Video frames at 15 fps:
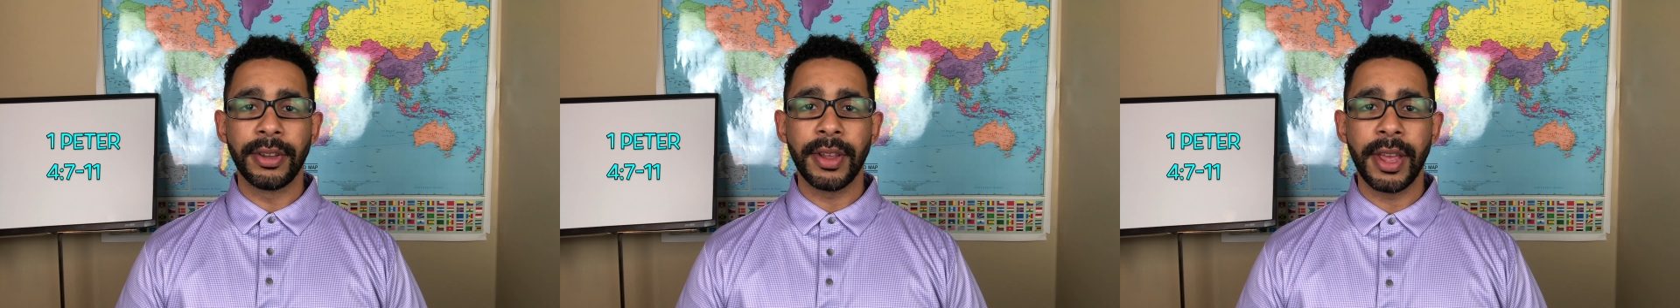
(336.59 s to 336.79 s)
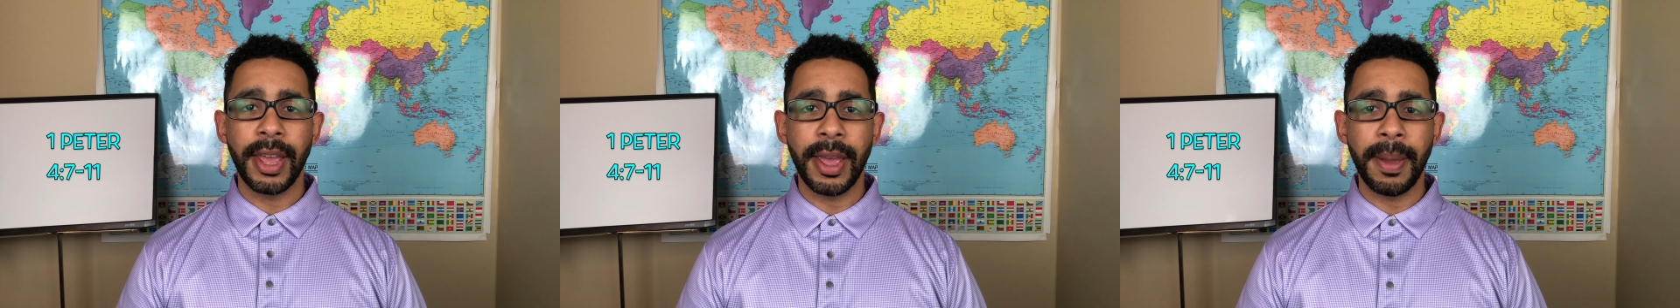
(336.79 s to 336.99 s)

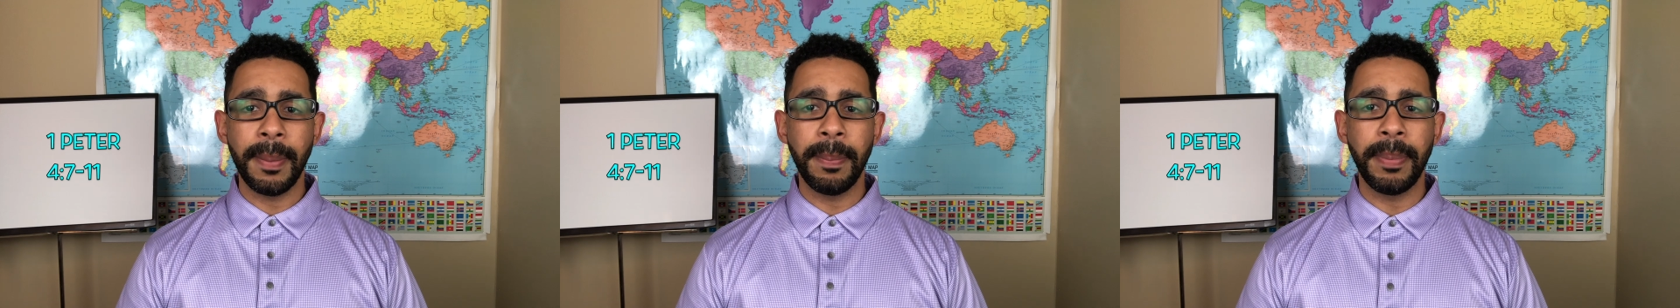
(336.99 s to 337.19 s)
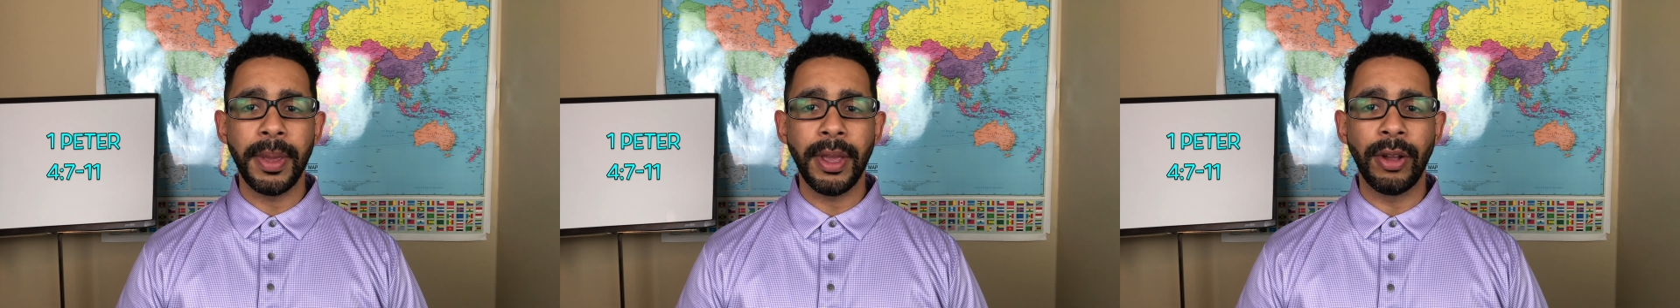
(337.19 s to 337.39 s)
To
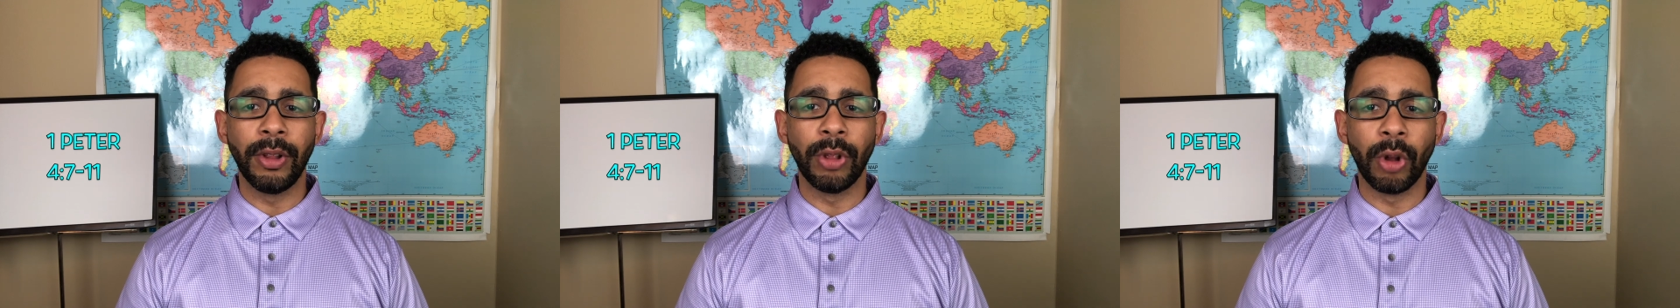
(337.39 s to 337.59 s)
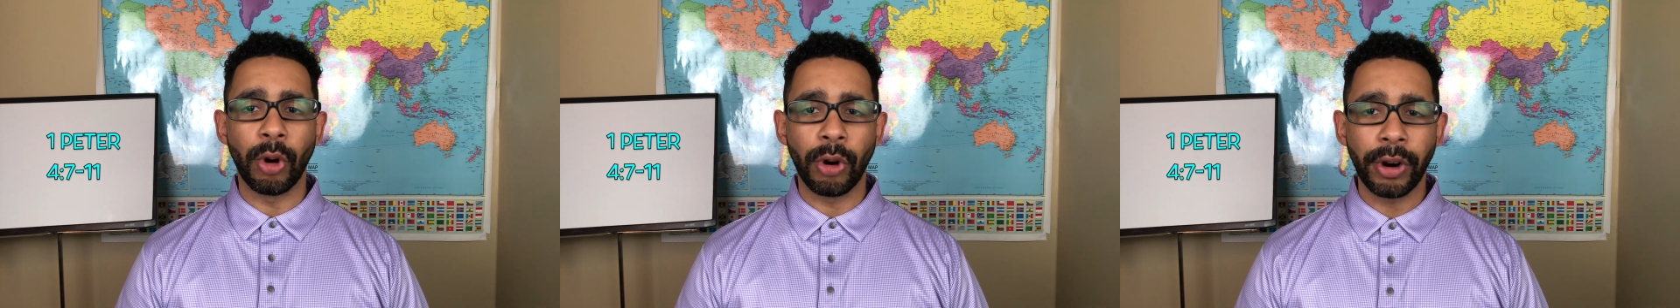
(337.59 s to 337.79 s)
him be
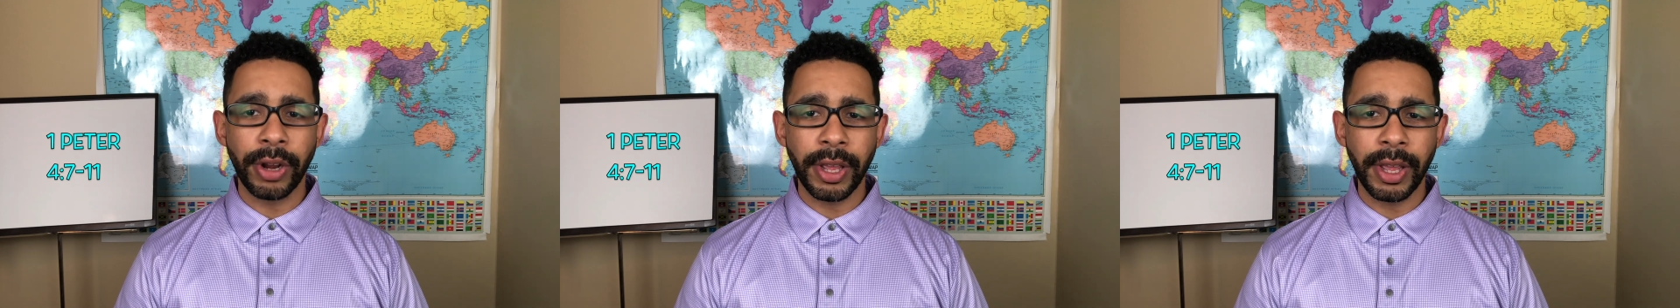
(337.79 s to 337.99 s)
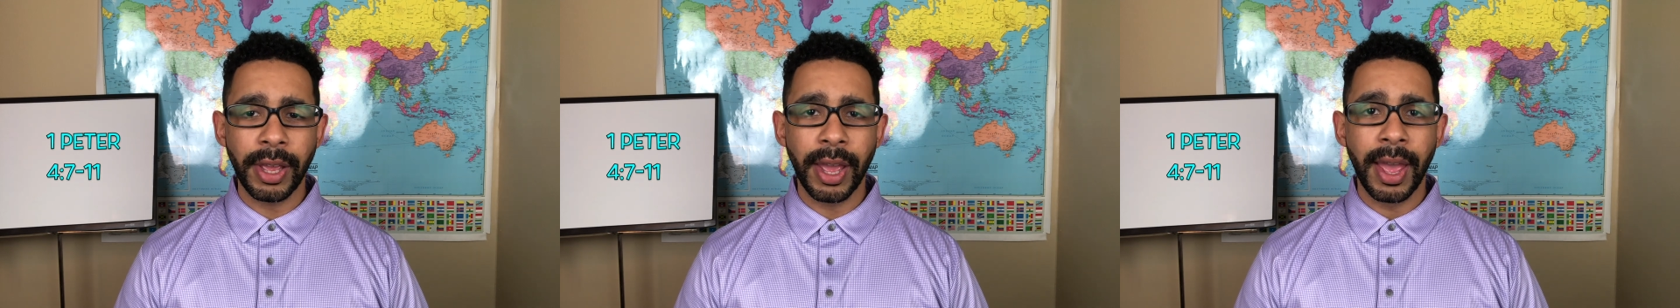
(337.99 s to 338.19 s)

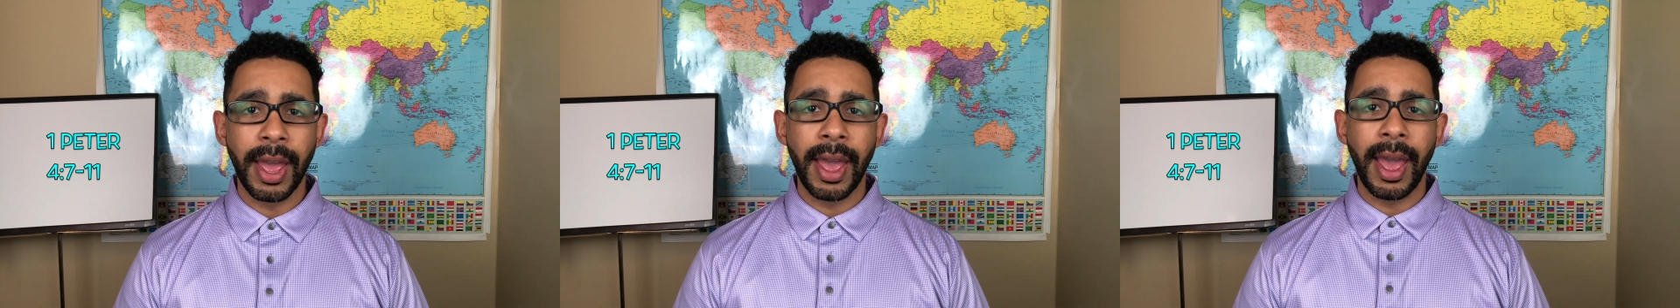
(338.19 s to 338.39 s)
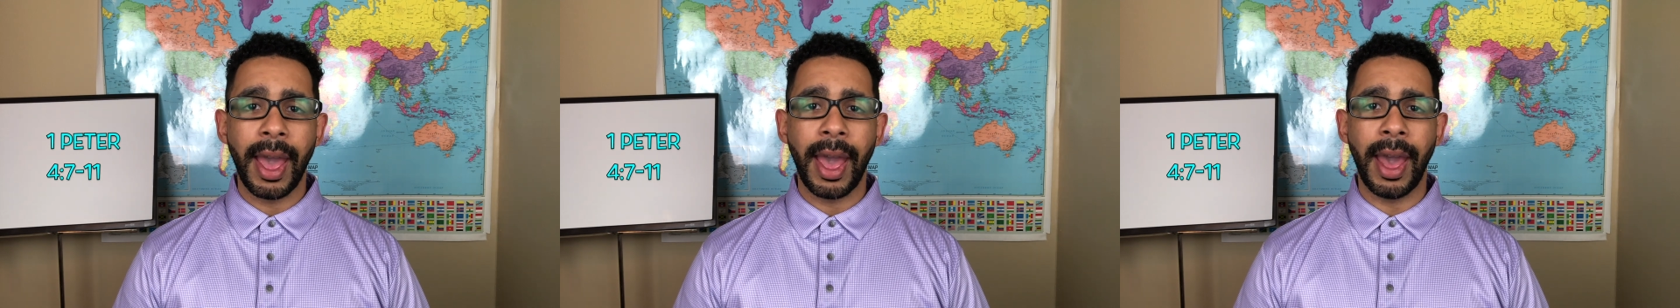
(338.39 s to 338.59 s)
glory
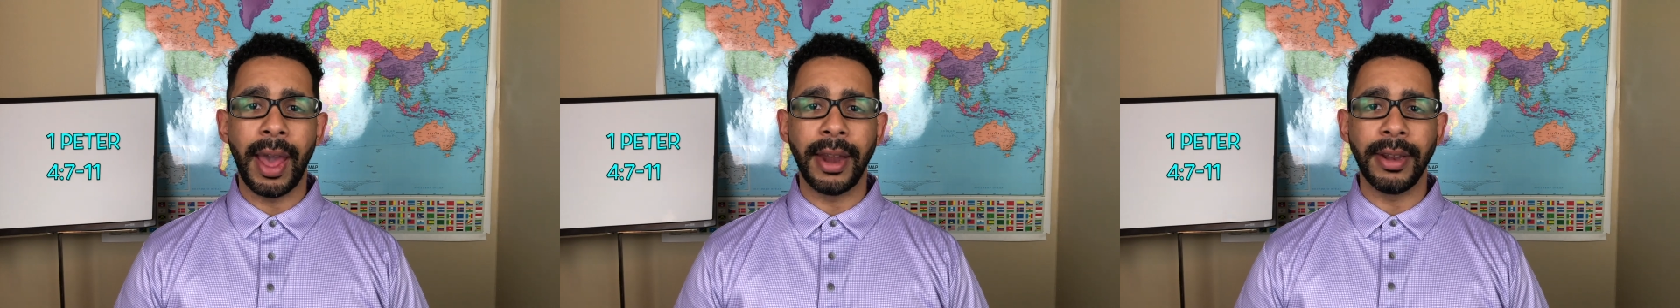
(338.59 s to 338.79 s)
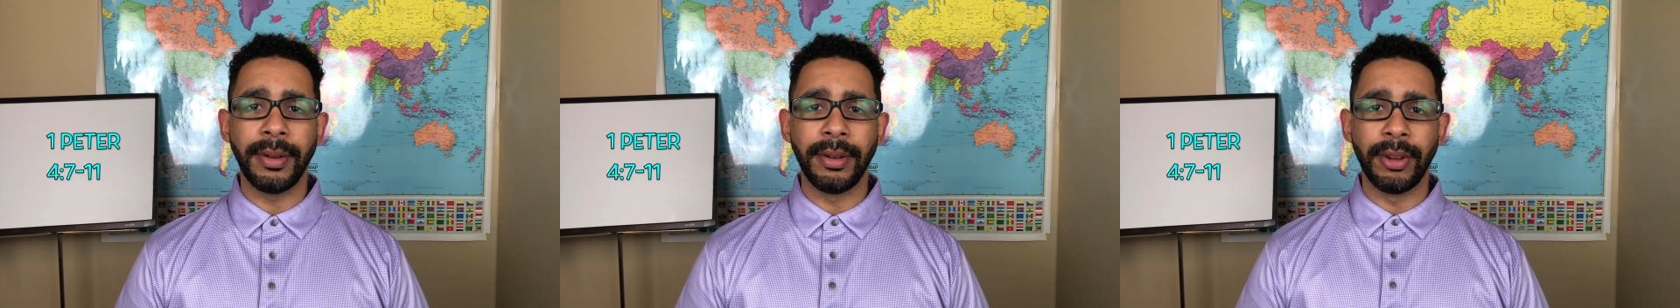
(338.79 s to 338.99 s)

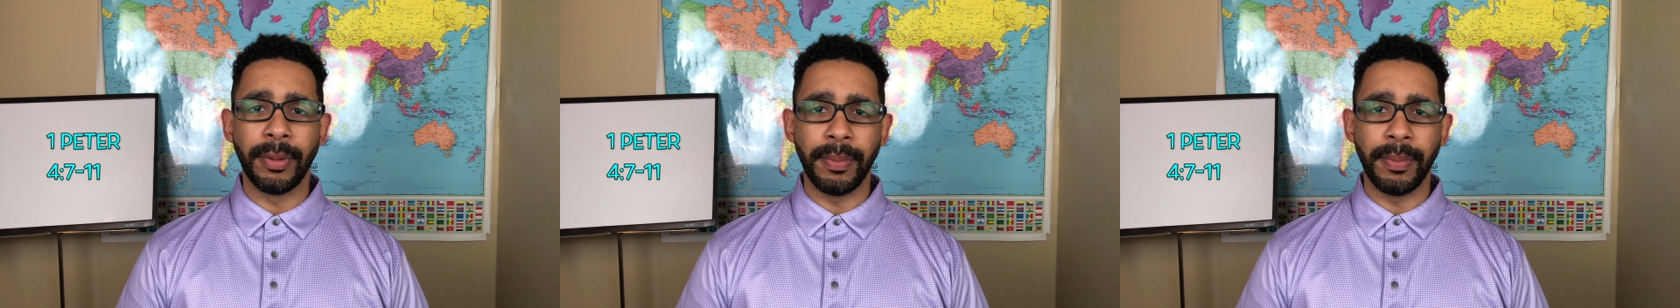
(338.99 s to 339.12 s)
and